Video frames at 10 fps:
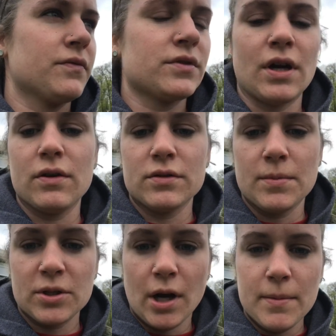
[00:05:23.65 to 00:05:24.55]
So
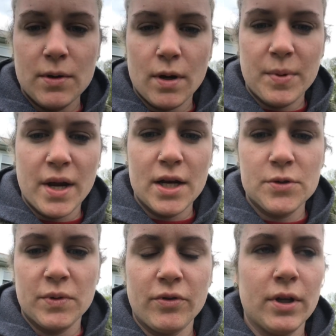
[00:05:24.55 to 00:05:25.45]
subscribe to our page.
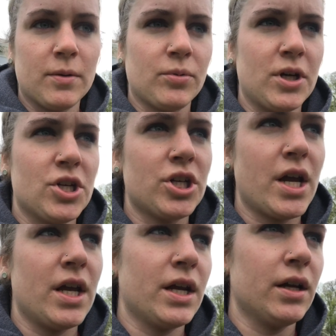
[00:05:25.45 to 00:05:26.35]
We'd really
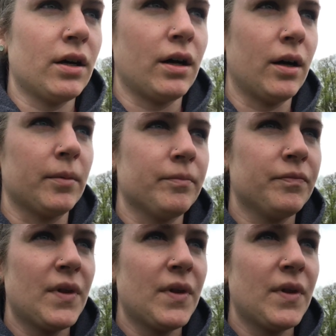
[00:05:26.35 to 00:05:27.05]
appreciate it. Um,